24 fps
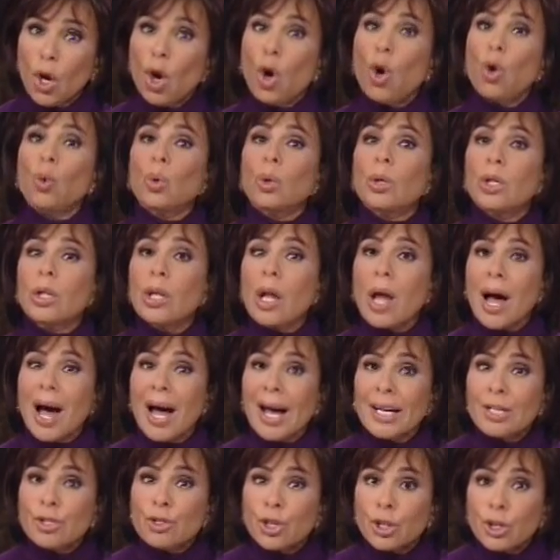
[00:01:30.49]
who
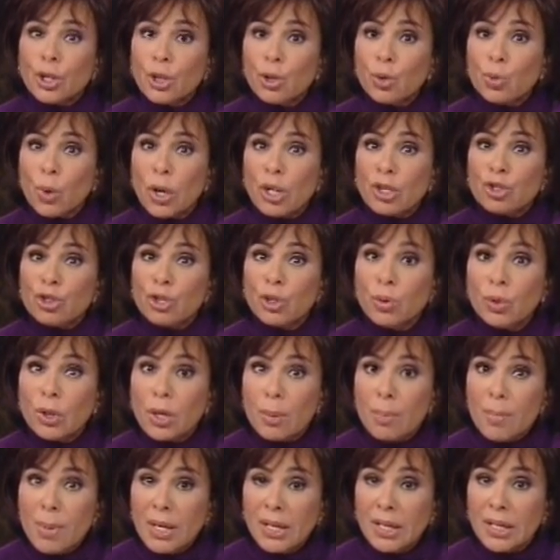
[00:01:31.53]
lie to congressional
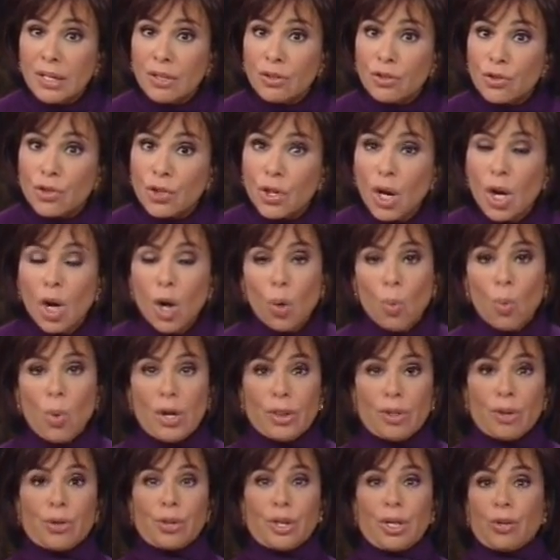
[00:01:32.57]
committees,
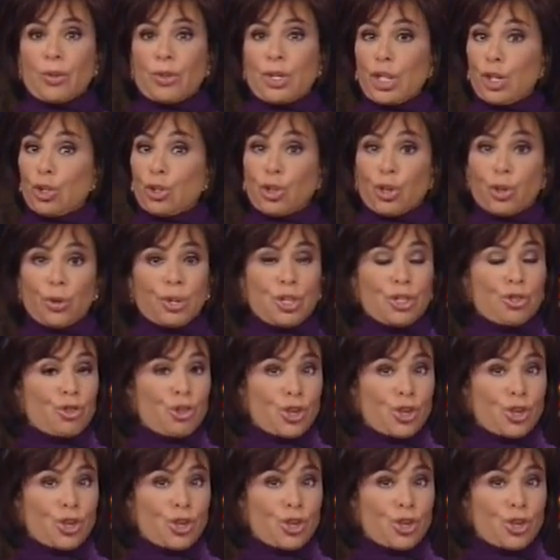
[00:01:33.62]
whether they're the Attorney